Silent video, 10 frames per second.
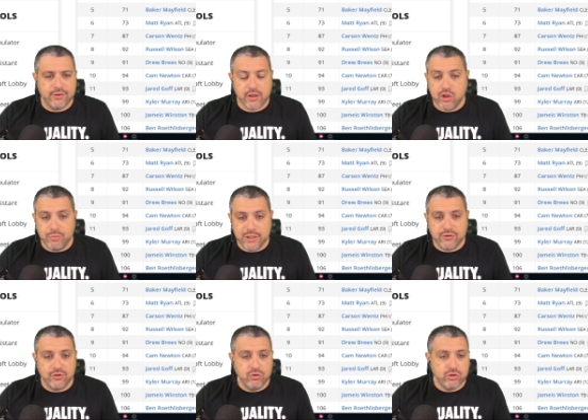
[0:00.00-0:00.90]
the
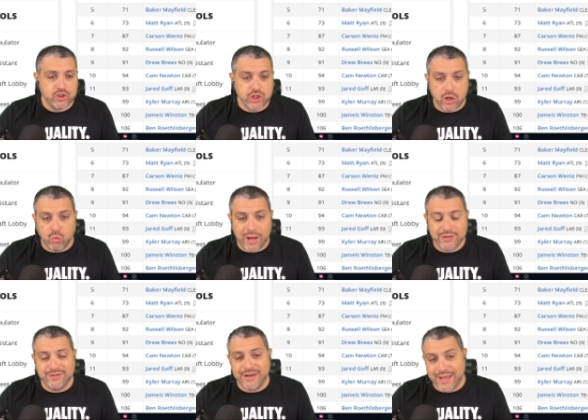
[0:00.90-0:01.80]
QB2, Deshaun Watson.